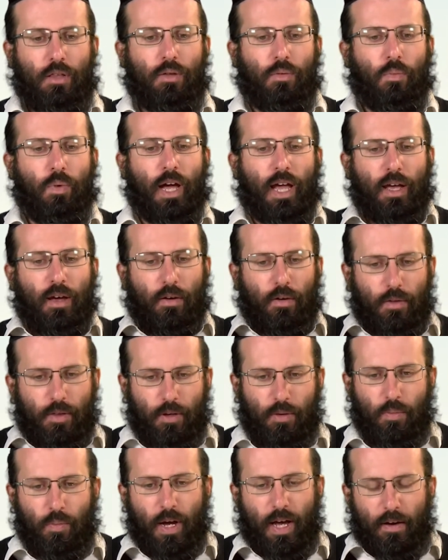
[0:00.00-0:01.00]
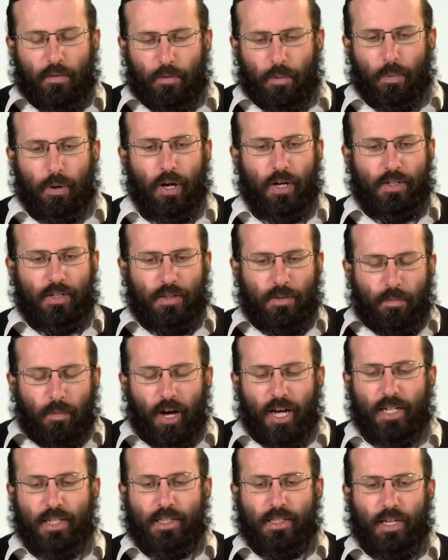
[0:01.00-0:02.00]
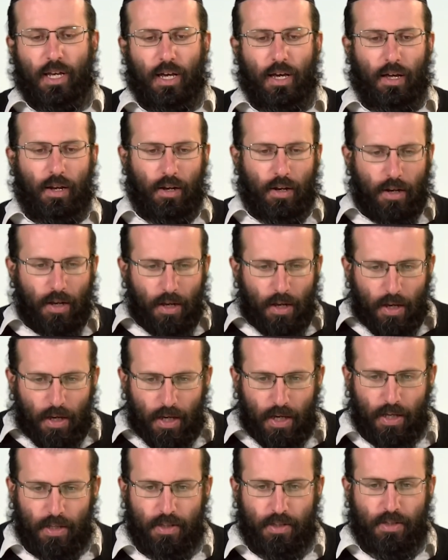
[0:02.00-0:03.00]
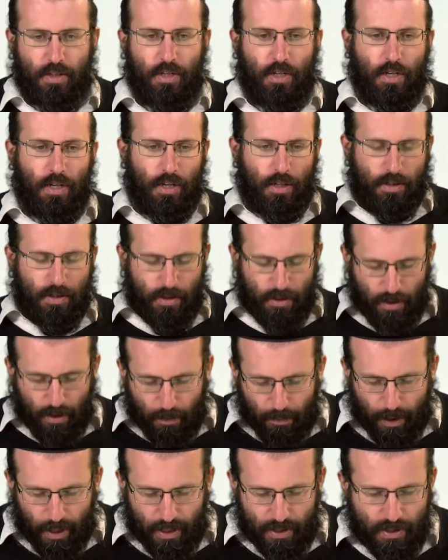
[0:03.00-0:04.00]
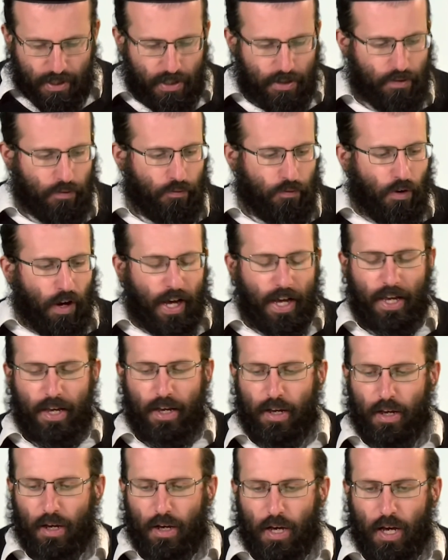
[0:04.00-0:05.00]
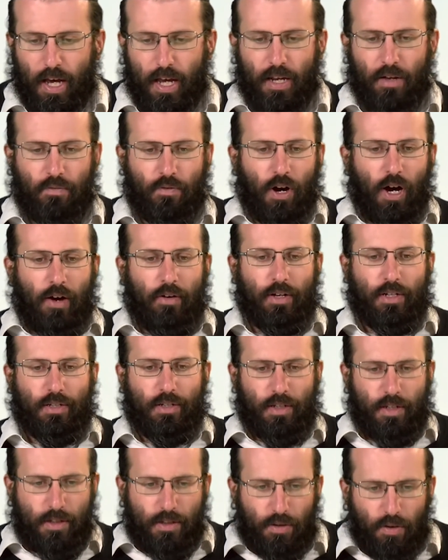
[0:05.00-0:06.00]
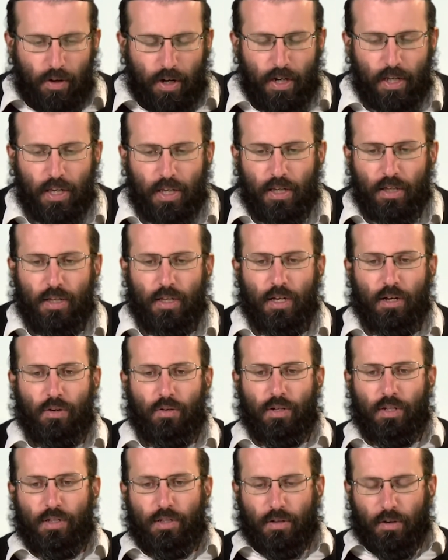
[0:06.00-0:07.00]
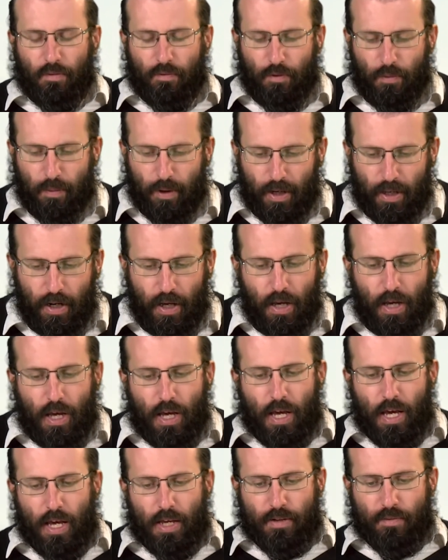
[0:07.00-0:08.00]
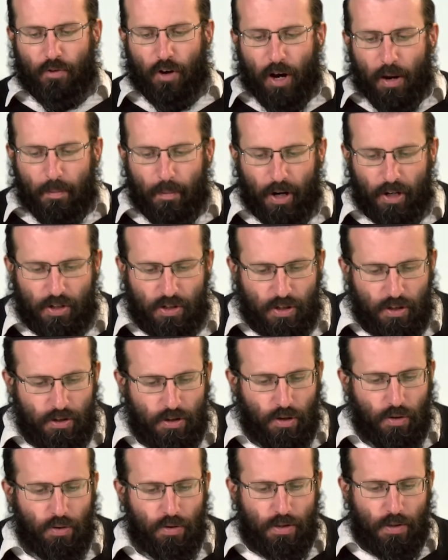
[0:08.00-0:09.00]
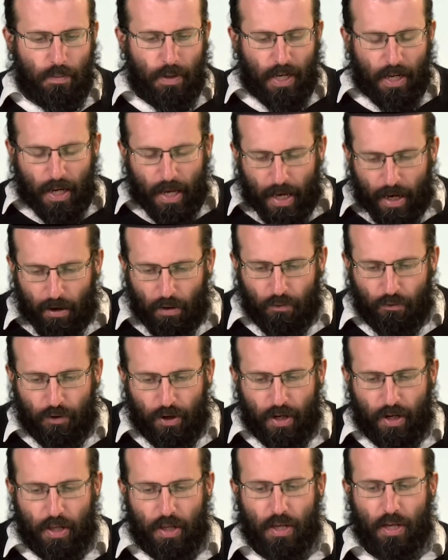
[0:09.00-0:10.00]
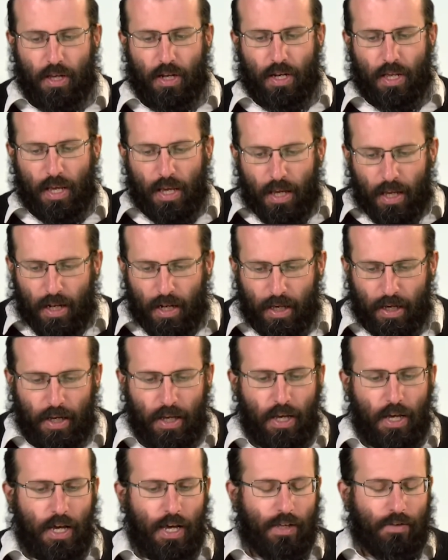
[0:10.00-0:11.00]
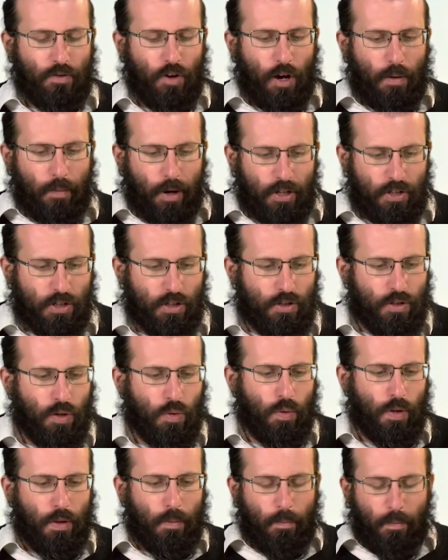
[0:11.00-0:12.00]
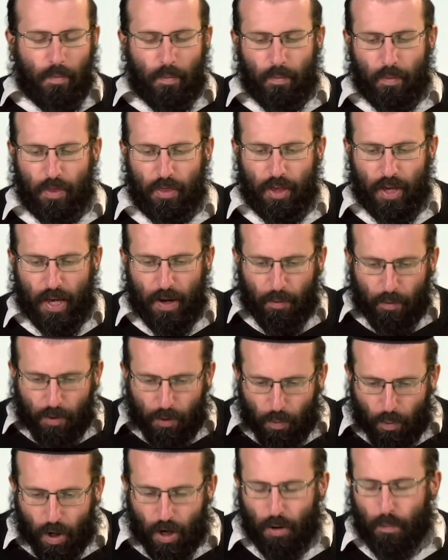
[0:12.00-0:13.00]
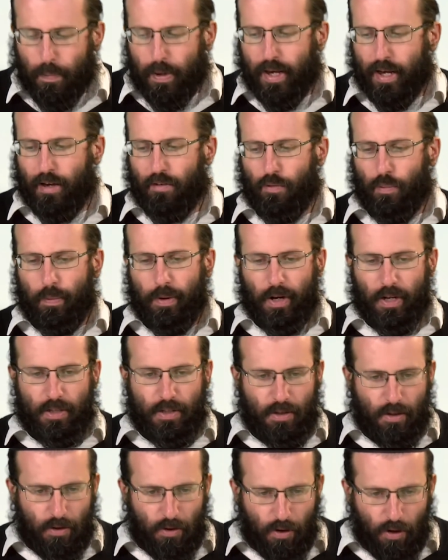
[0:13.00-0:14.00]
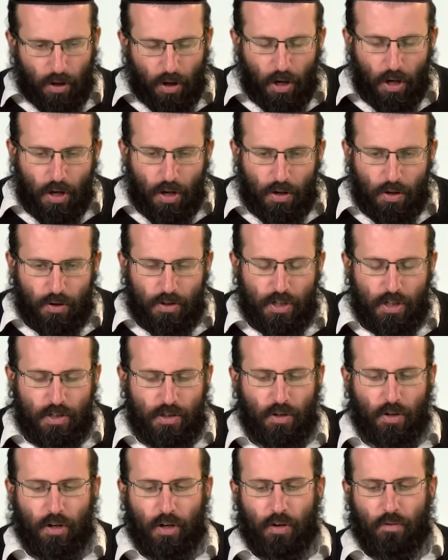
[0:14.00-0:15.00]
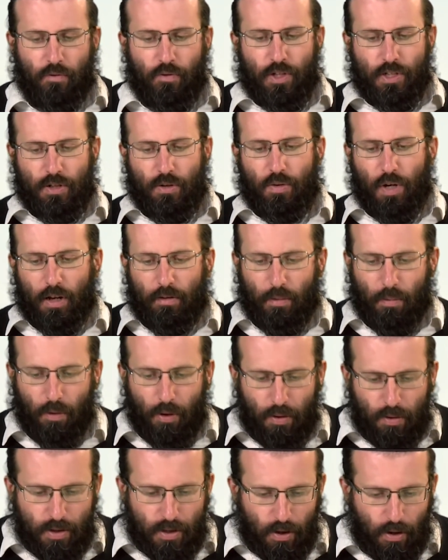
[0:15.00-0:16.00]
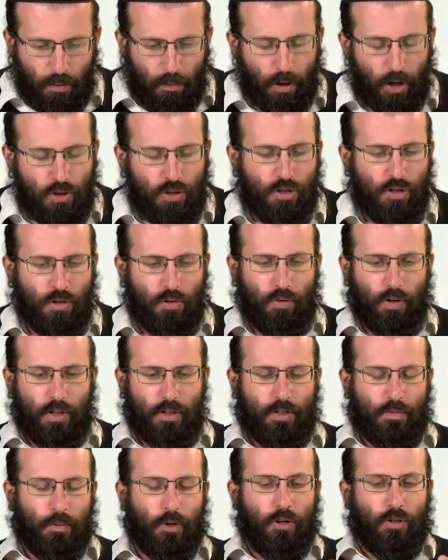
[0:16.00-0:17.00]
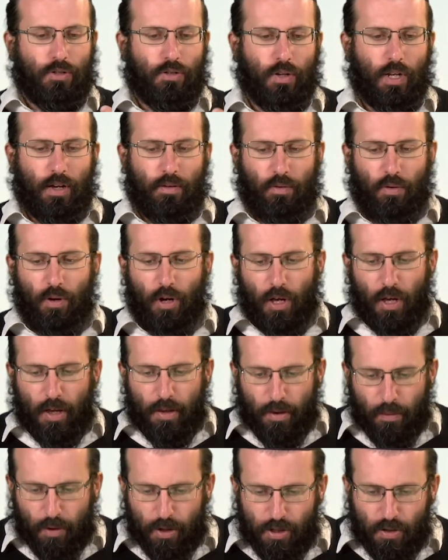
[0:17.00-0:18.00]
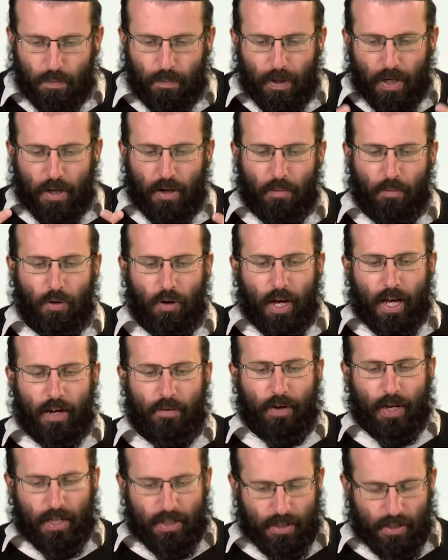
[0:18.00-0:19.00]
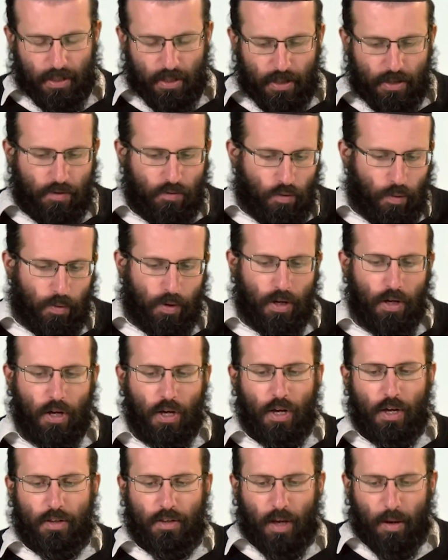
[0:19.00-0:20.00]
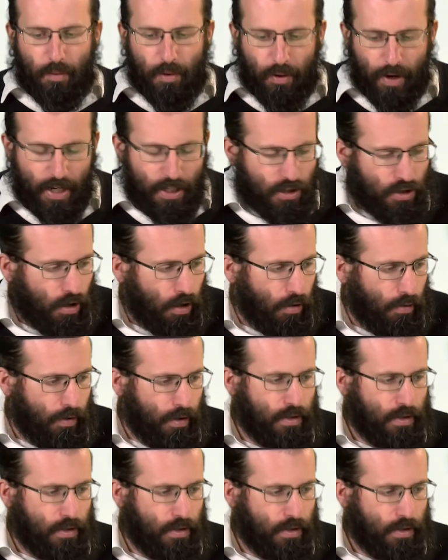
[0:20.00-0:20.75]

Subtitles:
way of a person's mindset and his ability to fight any viruses or any illness, God forbid, is very much to do to being healthy and healing, is very much to do with the well-being of a person, not just on a physical level, but also on an emotional and spiritual level, that we should be in a more elevated. And this is from the WHO.